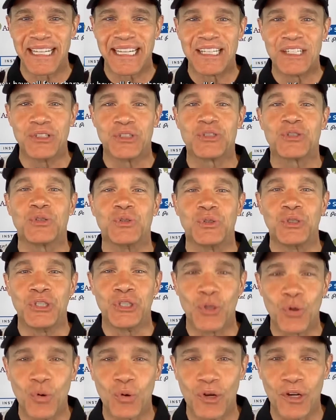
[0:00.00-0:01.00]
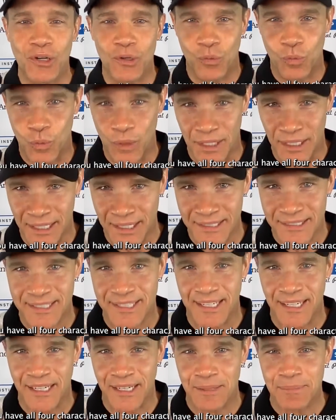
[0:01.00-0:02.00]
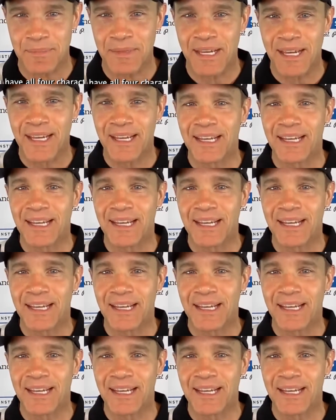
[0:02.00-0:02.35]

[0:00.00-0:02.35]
into your winning team,